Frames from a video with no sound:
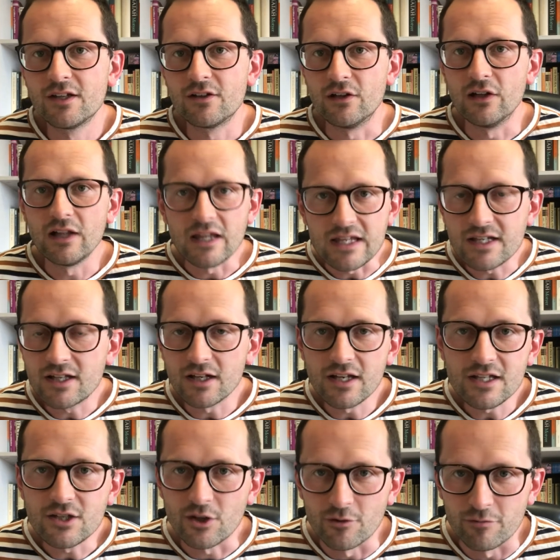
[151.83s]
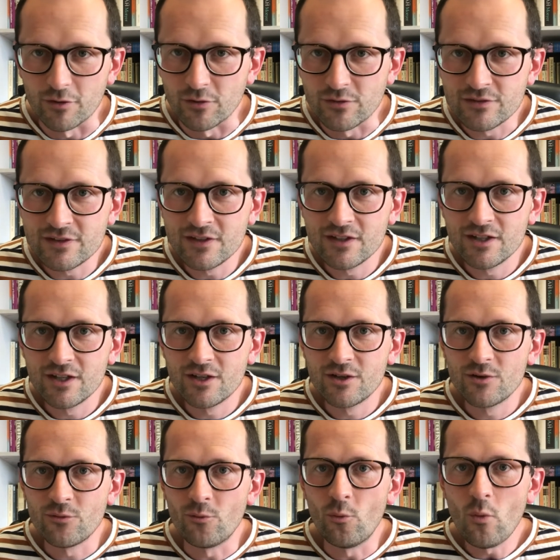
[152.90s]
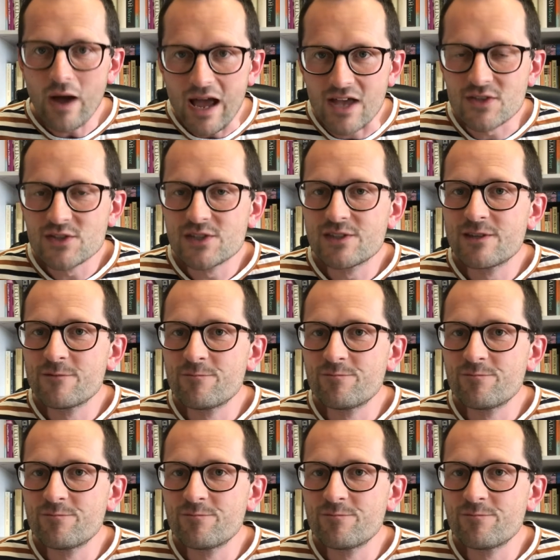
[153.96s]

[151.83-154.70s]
legally governed West.